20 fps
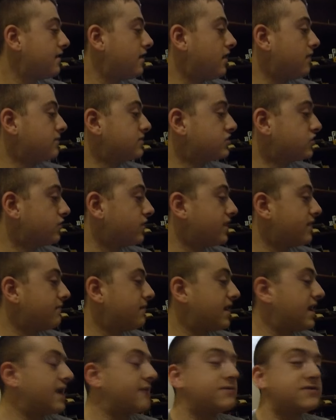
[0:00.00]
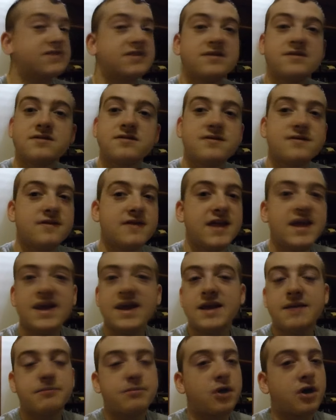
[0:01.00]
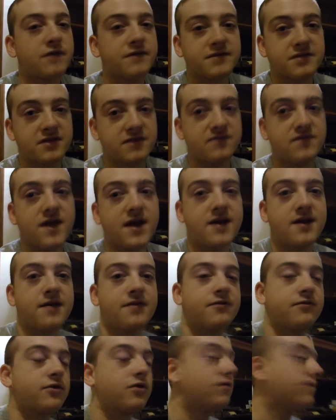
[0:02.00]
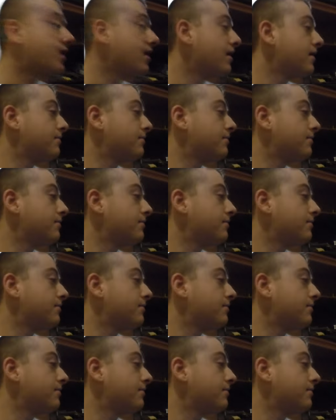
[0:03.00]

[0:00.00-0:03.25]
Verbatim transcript: a majority of my animals, they eat perfectly fine on their own.